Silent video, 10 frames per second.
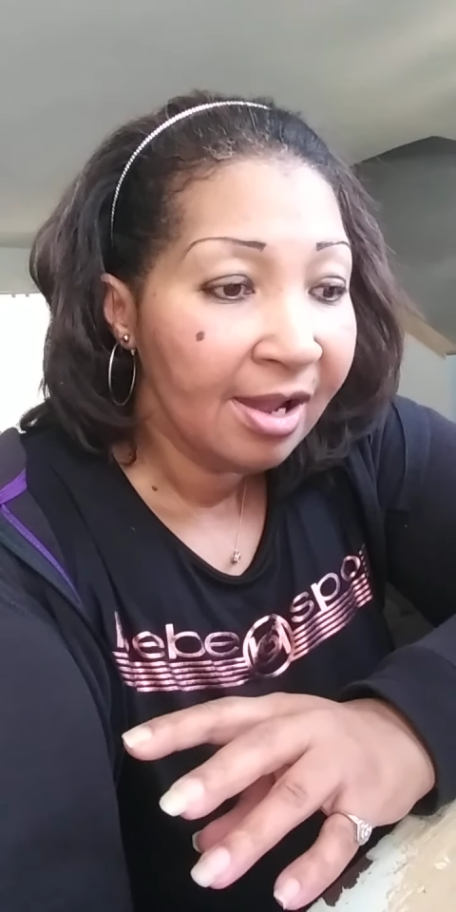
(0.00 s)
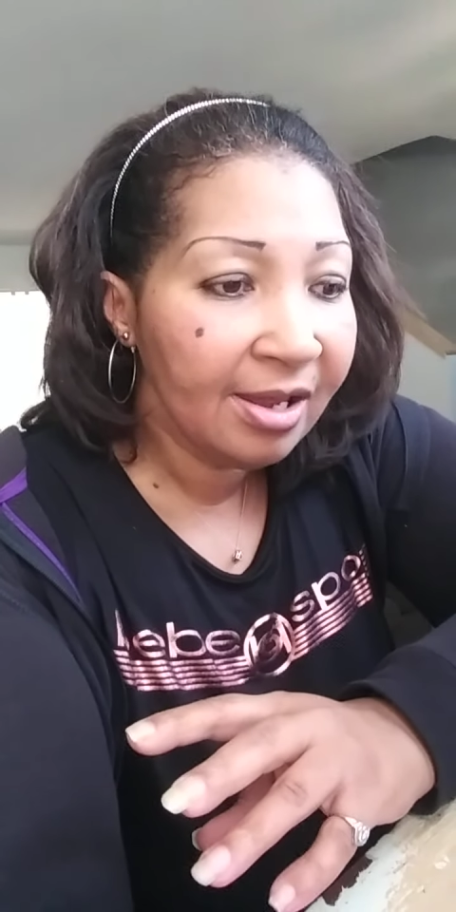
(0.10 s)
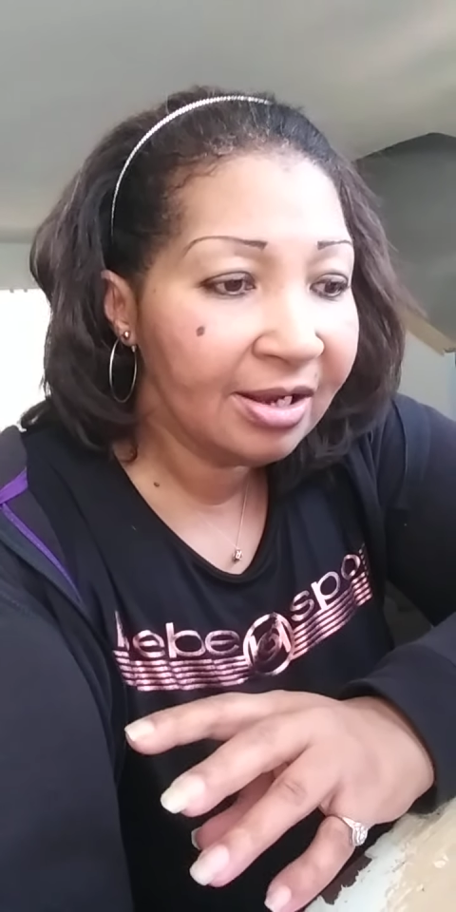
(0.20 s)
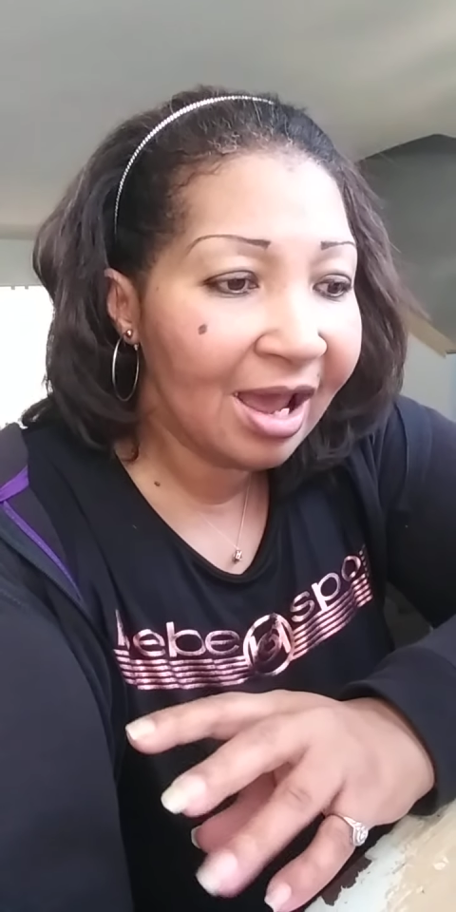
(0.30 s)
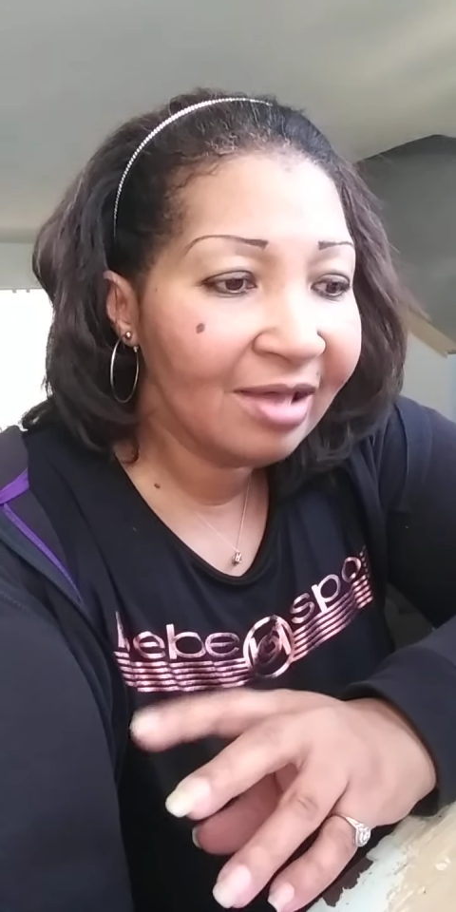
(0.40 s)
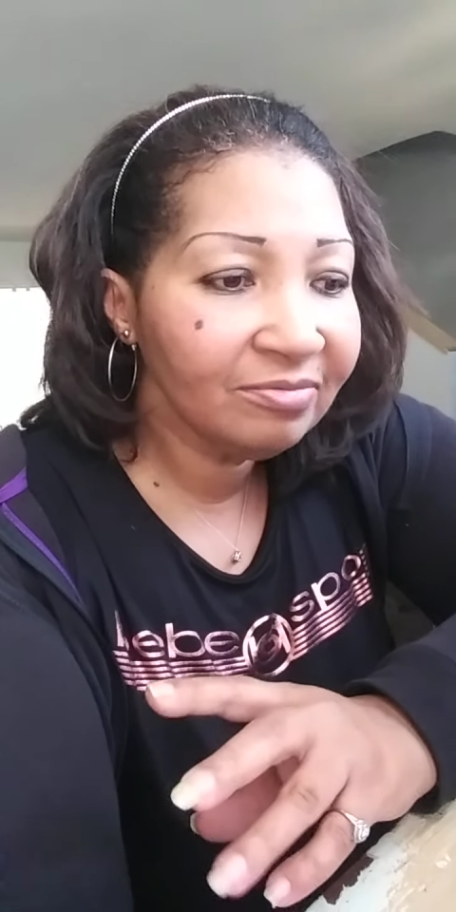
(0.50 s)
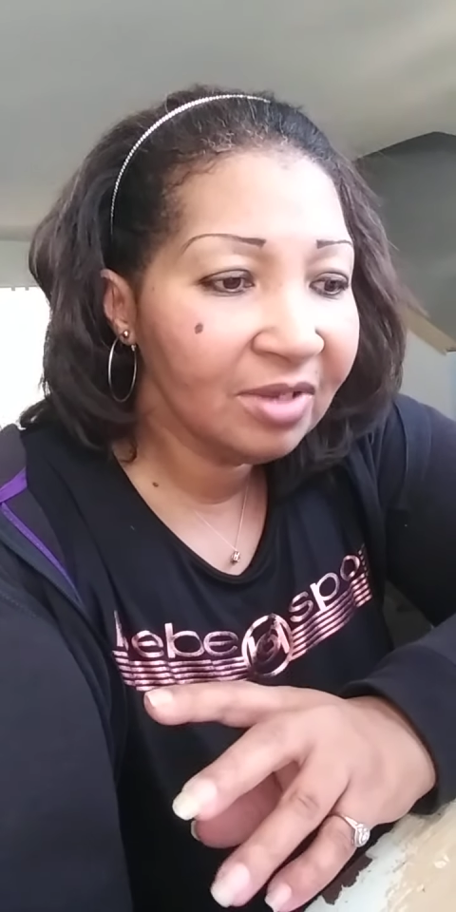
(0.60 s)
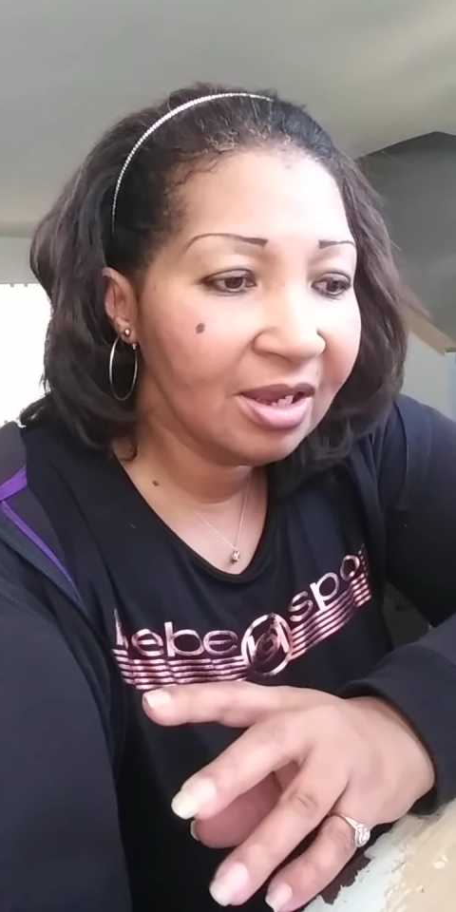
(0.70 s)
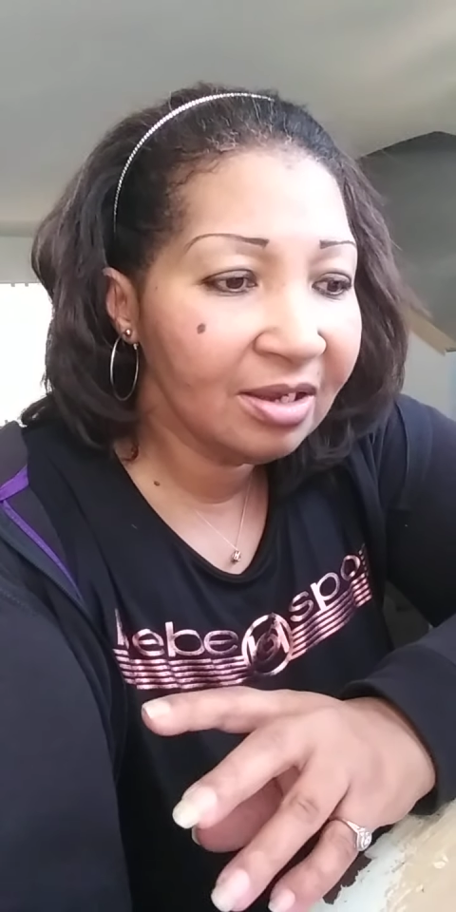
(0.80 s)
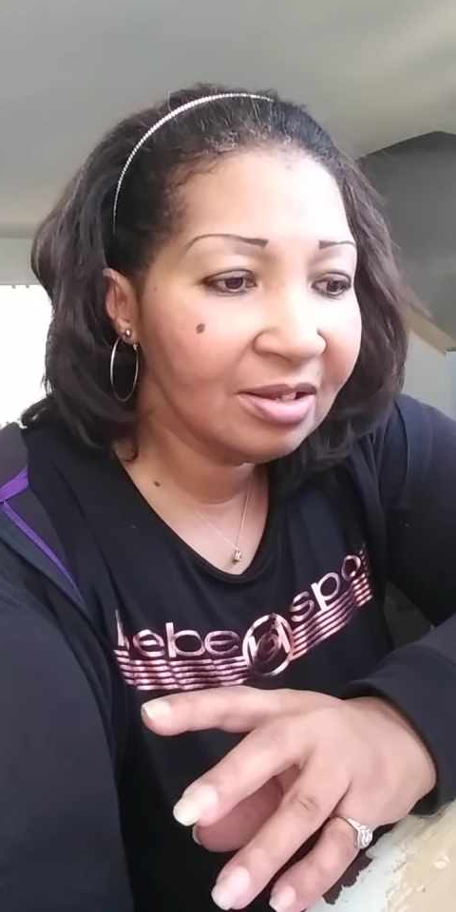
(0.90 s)
And I
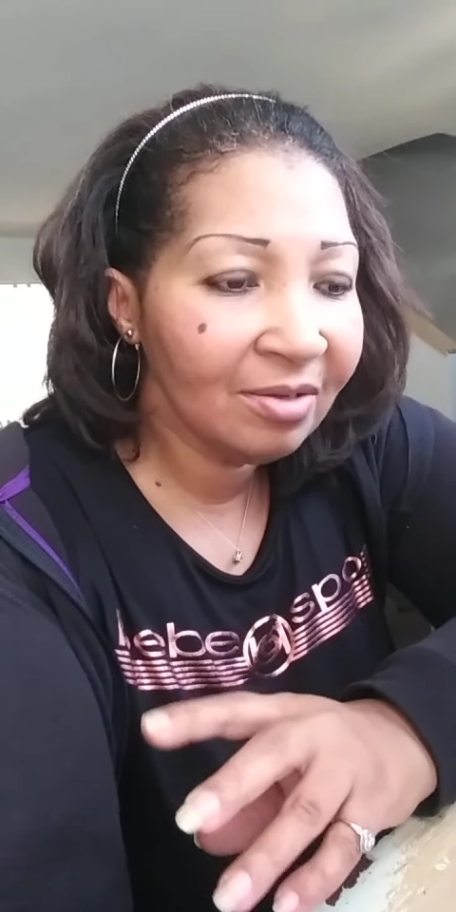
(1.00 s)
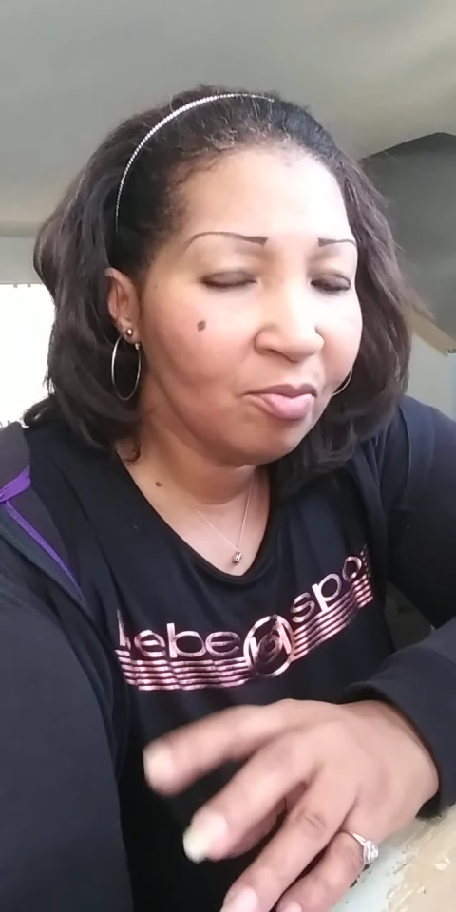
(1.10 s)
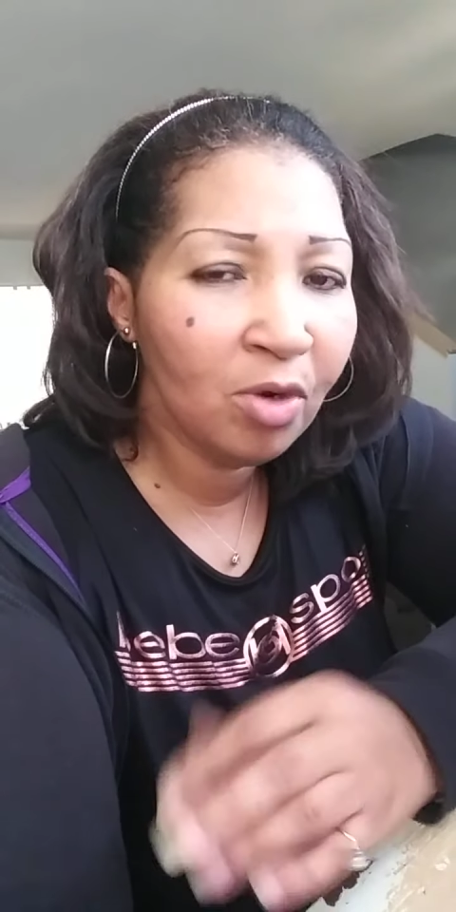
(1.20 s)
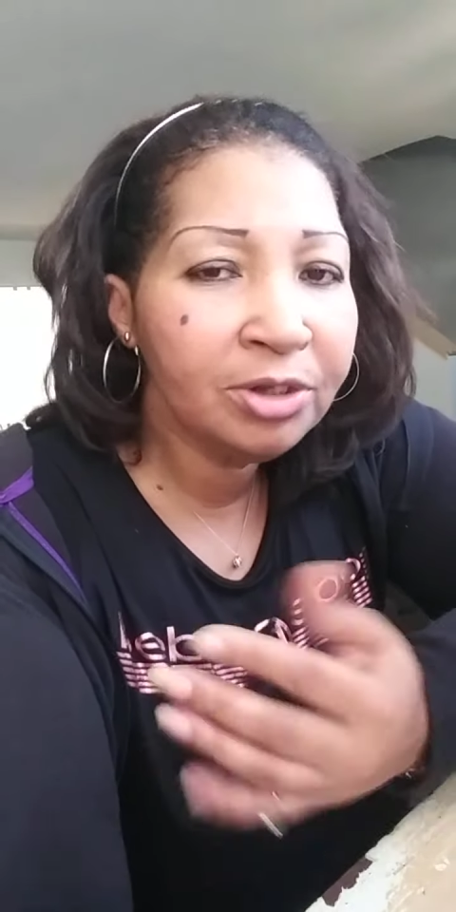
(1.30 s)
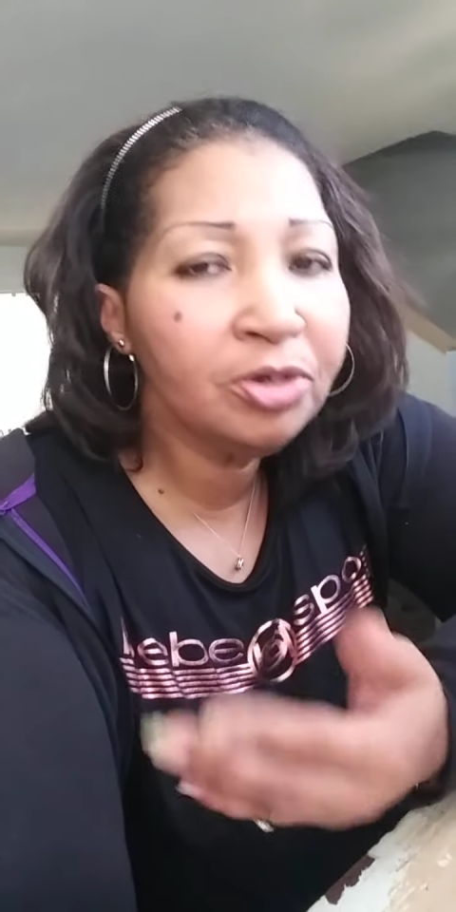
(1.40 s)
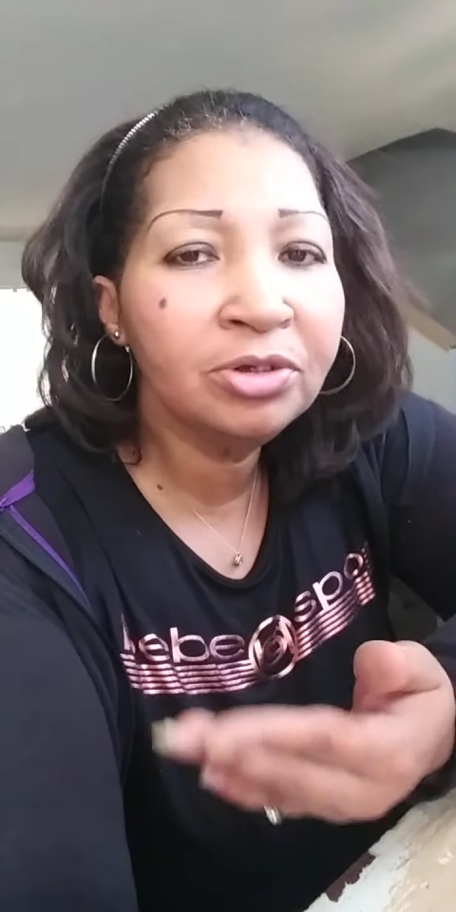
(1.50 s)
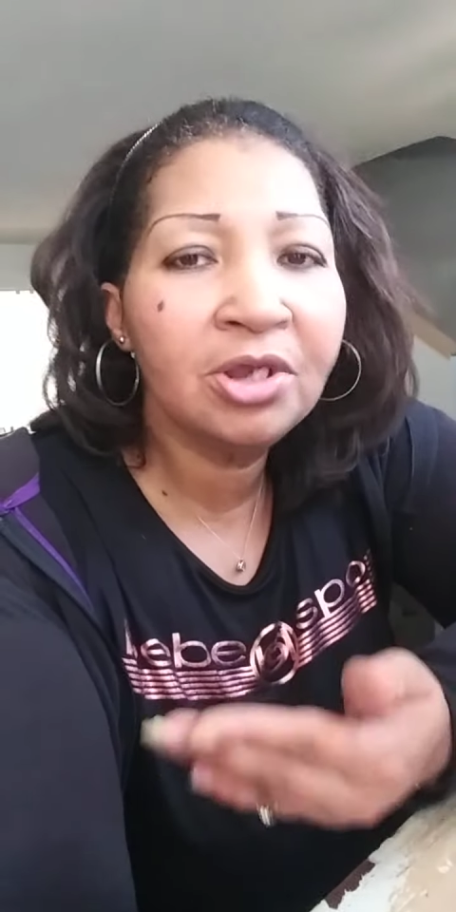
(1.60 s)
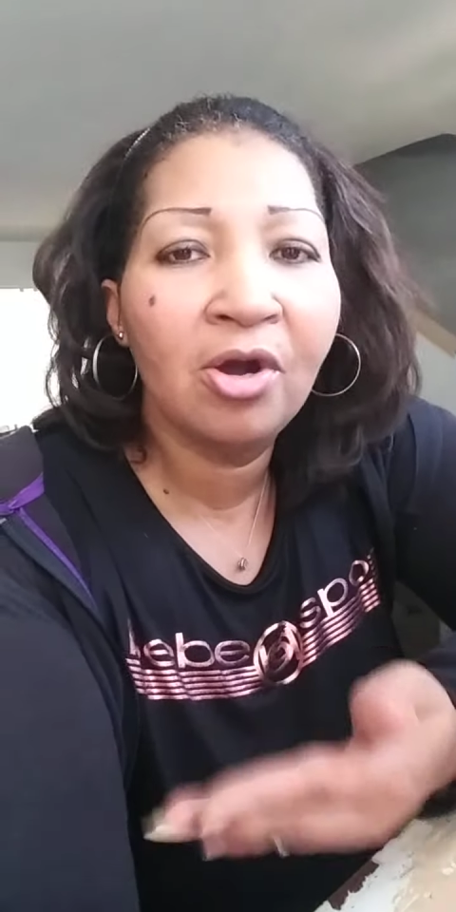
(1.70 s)
think, what does